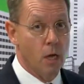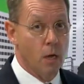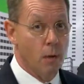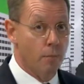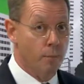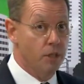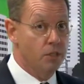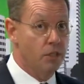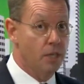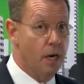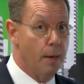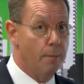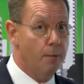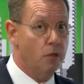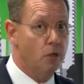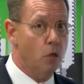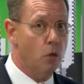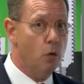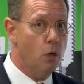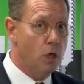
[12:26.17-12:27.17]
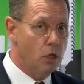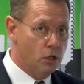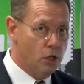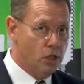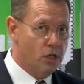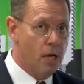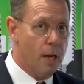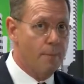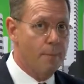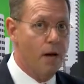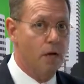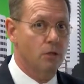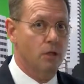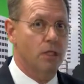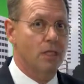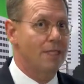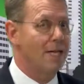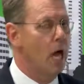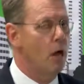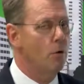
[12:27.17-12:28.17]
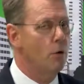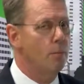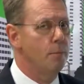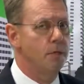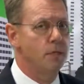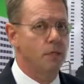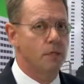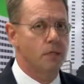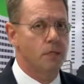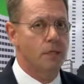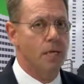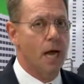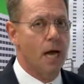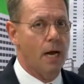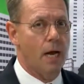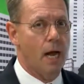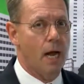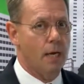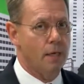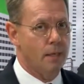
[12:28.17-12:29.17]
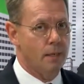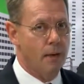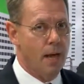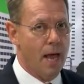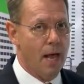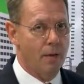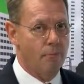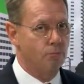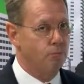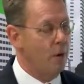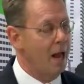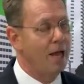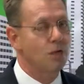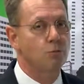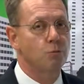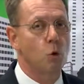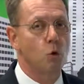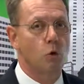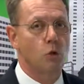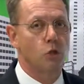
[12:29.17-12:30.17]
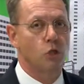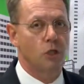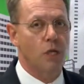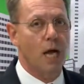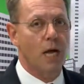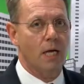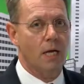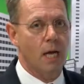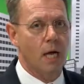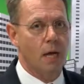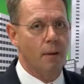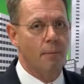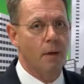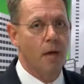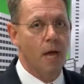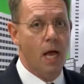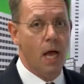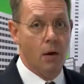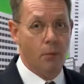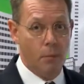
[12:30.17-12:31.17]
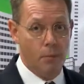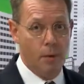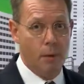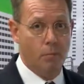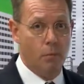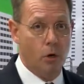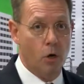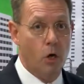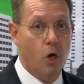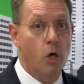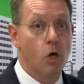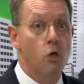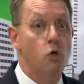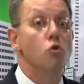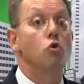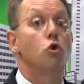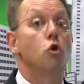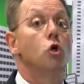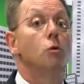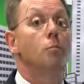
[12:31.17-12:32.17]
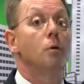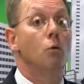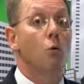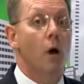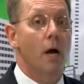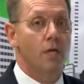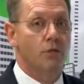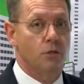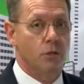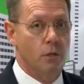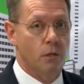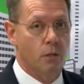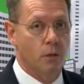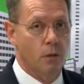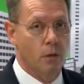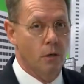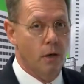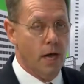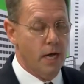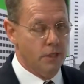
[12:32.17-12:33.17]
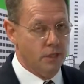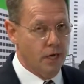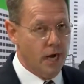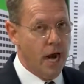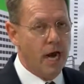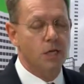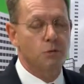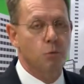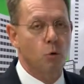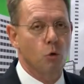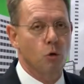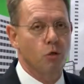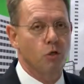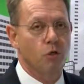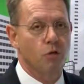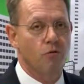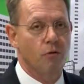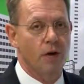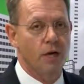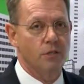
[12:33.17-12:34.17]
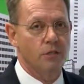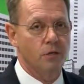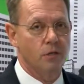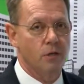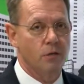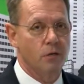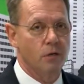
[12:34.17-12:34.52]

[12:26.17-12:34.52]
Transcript: Missed an episode? Just hop out to downtobusiness.ashbrokerage.com. And remember, you could be wiser as an Ash Brokerage advisor.